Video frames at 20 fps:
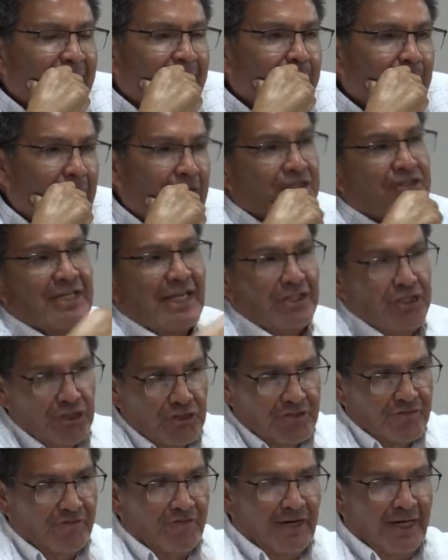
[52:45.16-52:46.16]
Because they
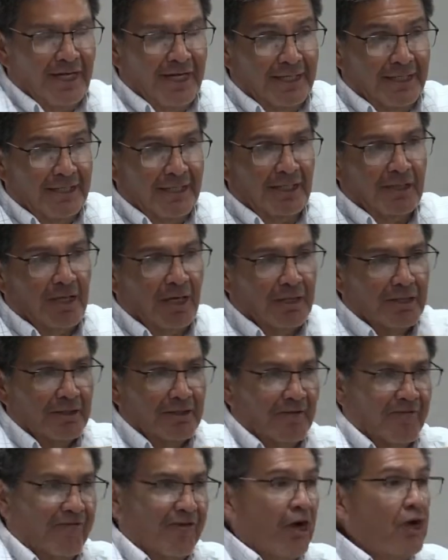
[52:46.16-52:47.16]
used to find a lot of
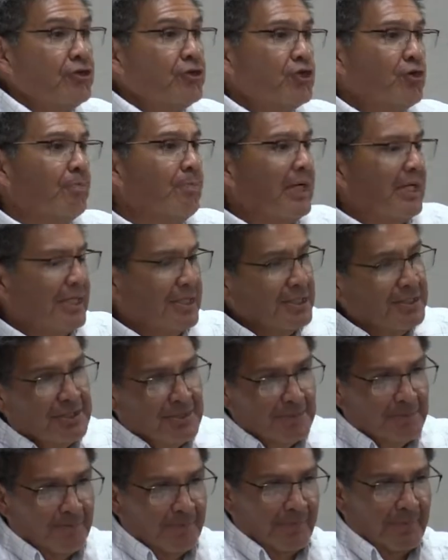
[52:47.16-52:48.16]
the fossil
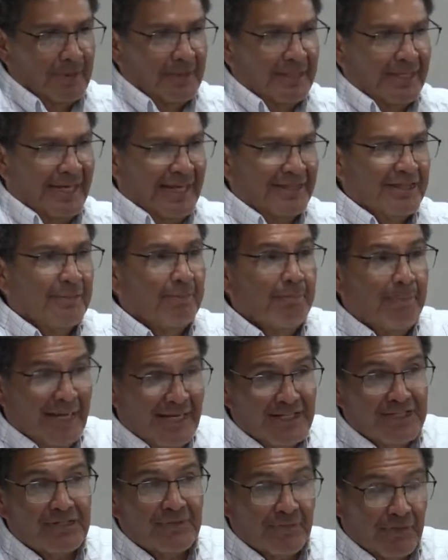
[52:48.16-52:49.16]
beds at the
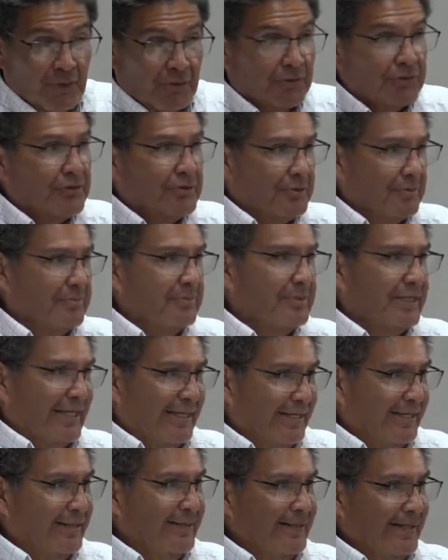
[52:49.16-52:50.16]
base of those
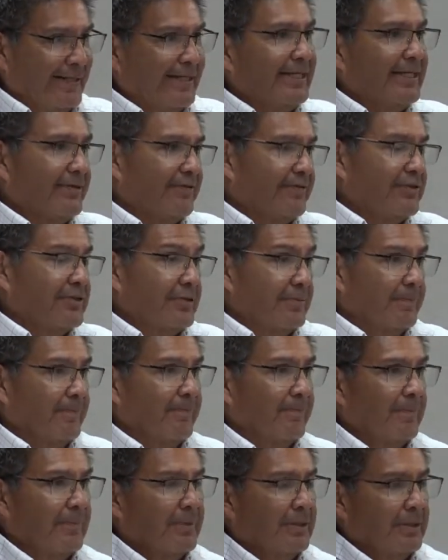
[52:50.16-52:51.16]
cliffs.
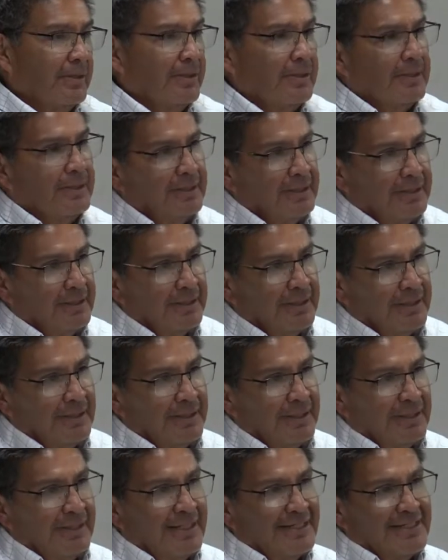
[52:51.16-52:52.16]

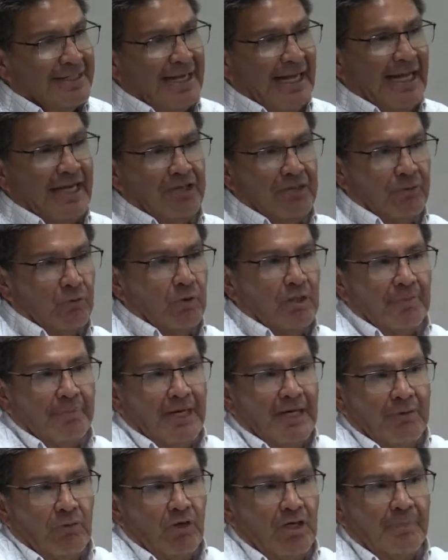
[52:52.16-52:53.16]
They said, "How did? What
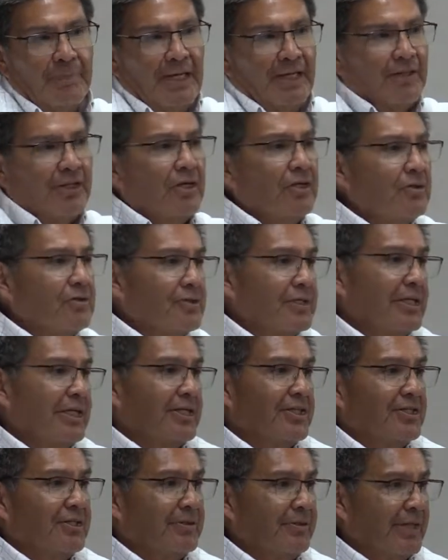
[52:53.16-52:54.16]
about? What about those?" And I
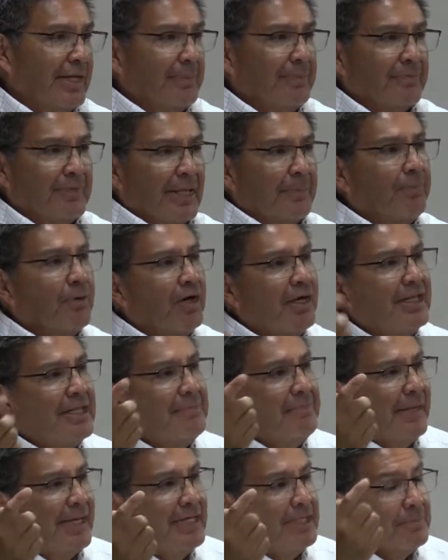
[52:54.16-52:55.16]
said, "They, they probably
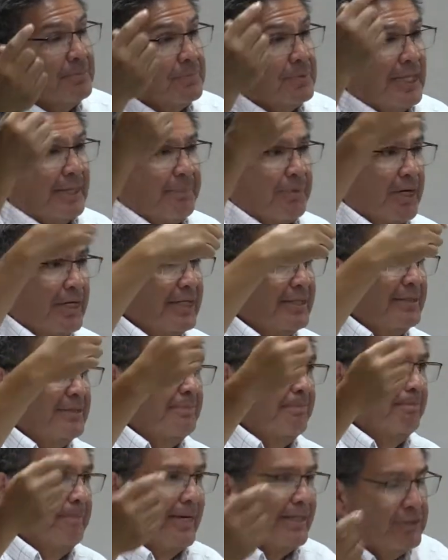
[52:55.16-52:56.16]
made them. They probably
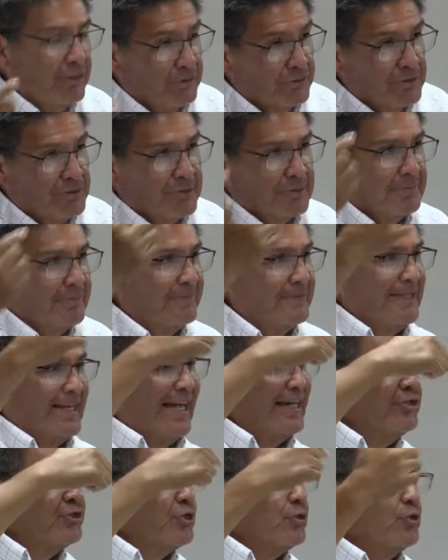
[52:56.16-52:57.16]
made those
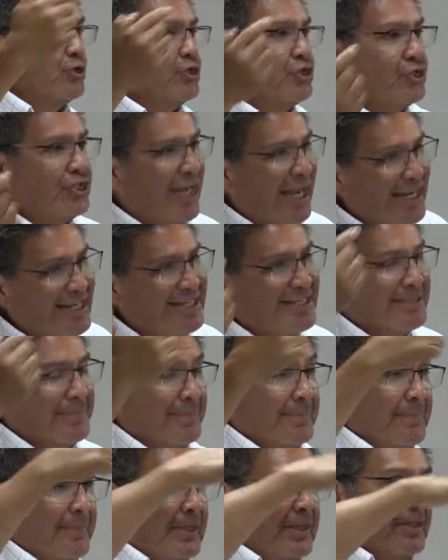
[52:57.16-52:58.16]
dinosaurs chase
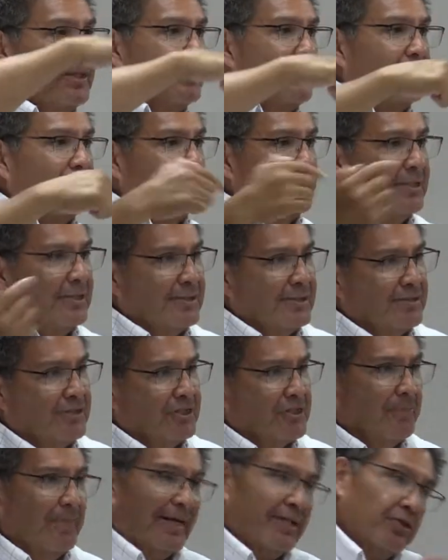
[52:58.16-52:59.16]
them
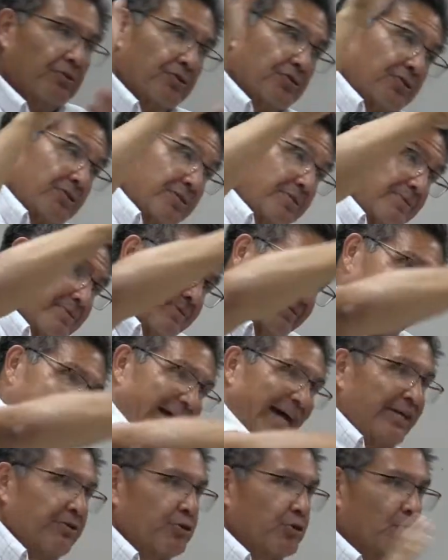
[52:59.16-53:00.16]
to make those
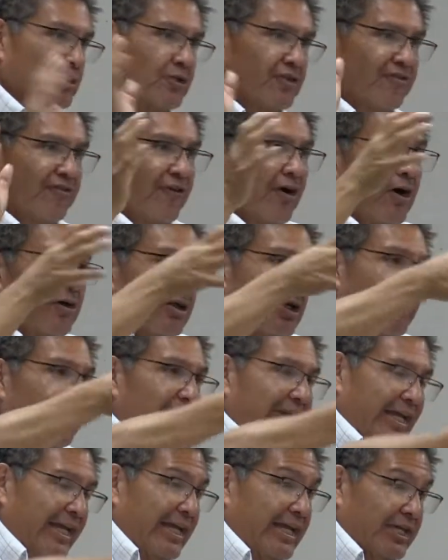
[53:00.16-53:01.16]
dinosaurs fall off
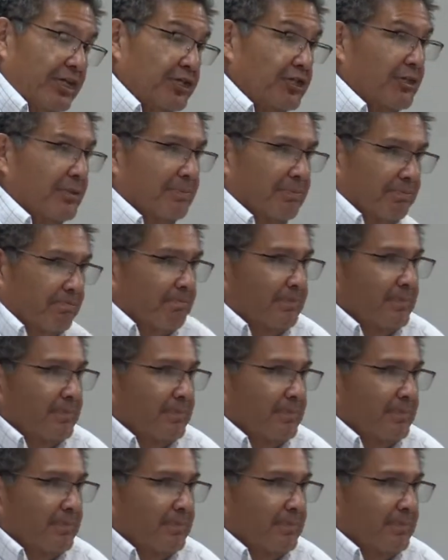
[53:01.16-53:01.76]
the edge and